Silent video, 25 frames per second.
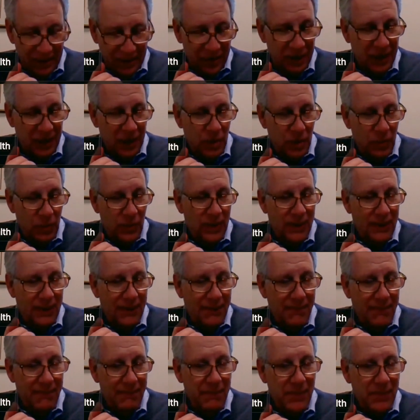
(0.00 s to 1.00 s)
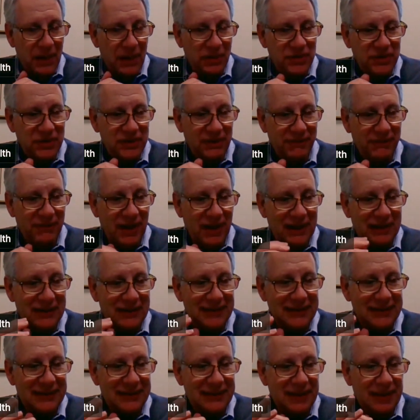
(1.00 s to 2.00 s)
You know, most of
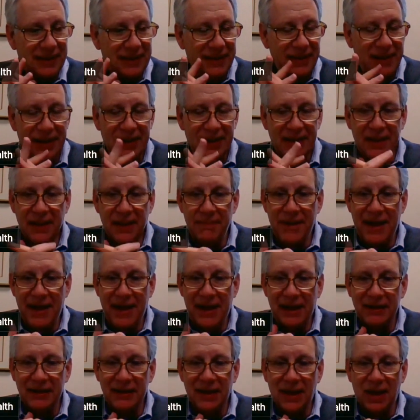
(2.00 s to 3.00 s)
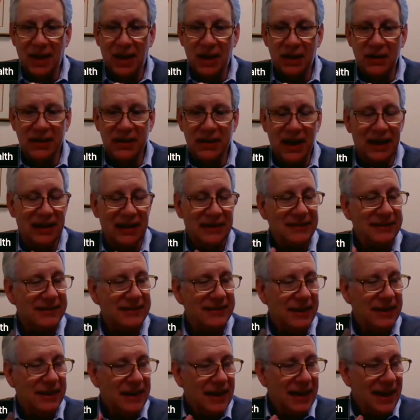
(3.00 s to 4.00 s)
us think about our
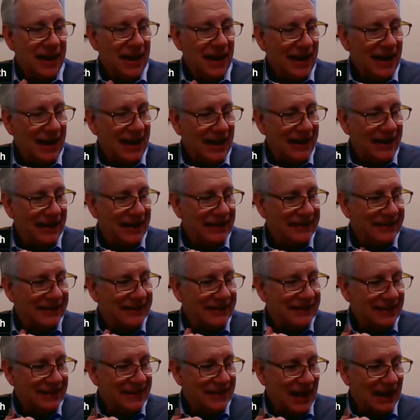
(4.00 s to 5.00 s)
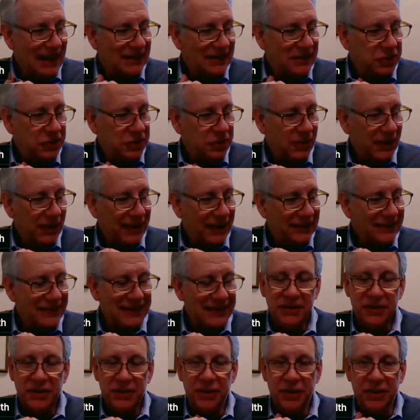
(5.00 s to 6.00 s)
guts as that
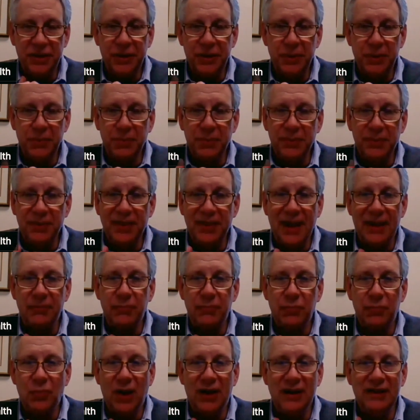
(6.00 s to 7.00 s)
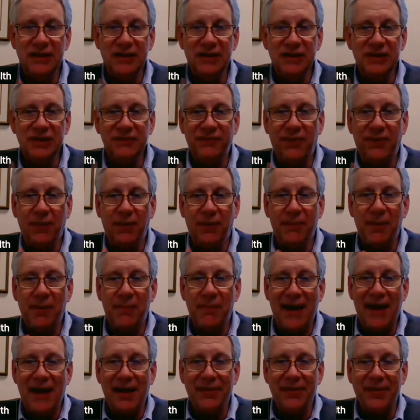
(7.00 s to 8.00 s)
transit tube that runs from our
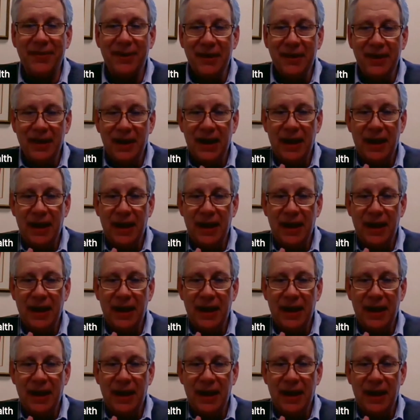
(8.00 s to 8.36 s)
mouth